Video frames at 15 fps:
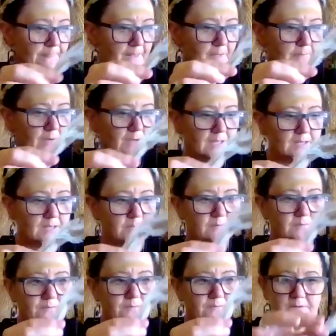my emu
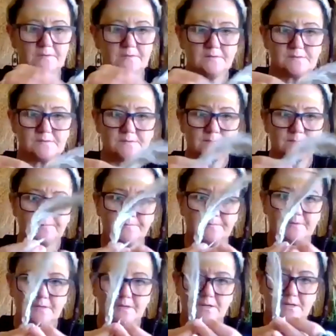feathers
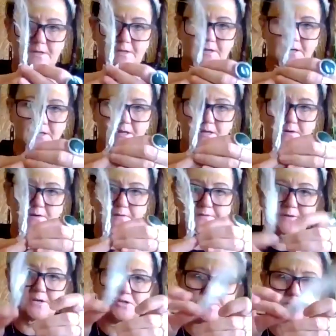and I have
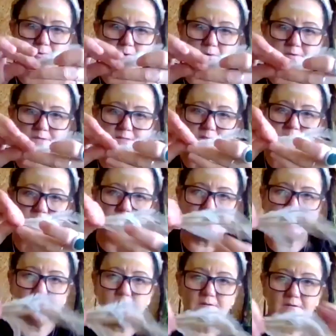finished
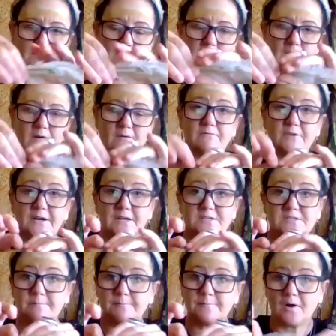processing and I'm ready
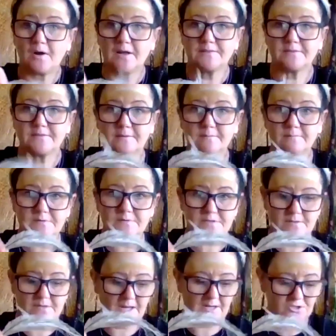to bind them
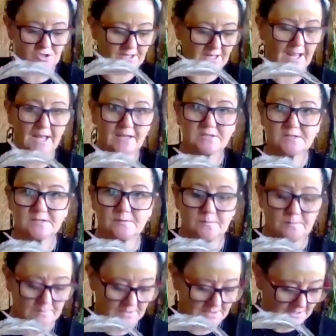to actually add
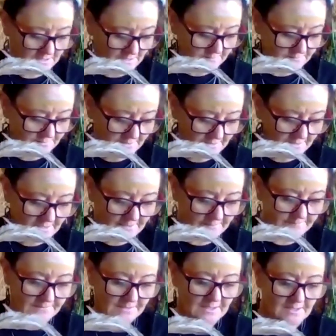to the
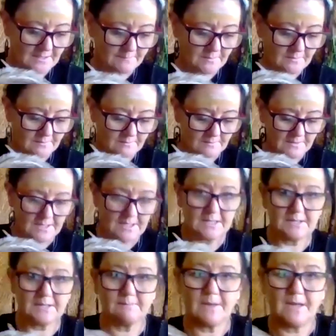um, emu
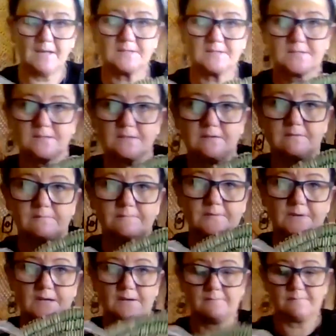healing mats, the
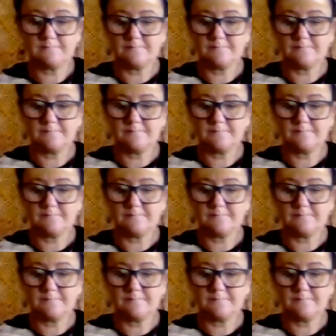um,